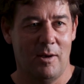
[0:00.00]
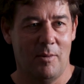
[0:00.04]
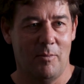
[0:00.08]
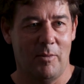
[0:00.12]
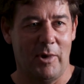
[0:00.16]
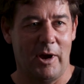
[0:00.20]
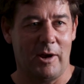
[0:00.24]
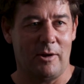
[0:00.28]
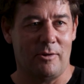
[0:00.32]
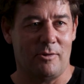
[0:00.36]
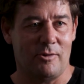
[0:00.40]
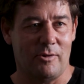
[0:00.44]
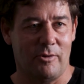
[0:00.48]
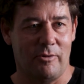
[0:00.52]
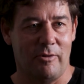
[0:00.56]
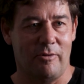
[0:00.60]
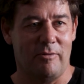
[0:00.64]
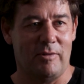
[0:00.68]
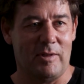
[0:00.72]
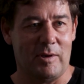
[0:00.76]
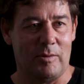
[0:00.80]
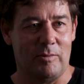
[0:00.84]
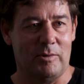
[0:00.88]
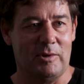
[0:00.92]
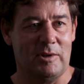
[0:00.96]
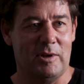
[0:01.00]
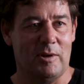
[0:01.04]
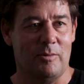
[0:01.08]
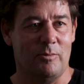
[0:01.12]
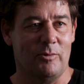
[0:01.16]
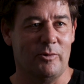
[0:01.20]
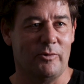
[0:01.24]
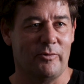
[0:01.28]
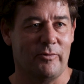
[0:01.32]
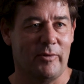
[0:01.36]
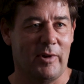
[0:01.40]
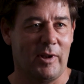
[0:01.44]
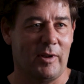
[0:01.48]
making sure everything we did
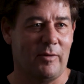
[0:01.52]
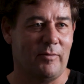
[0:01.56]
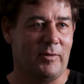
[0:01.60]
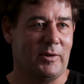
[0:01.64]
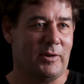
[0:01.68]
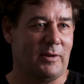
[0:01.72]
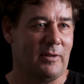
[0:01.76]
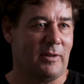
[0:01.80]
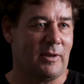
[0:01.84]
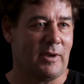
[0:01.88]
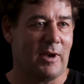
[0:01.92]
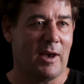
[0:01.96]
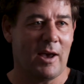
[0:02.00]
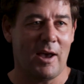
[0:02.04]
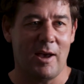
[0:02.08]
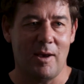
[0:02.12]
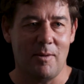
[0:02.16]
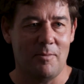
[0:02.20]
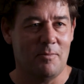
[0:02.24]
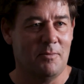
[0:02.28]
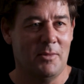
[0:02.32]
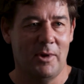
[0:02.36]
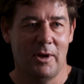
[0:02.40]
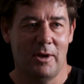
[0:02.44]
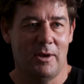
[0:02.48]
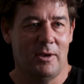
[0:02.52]
was relevant to the game,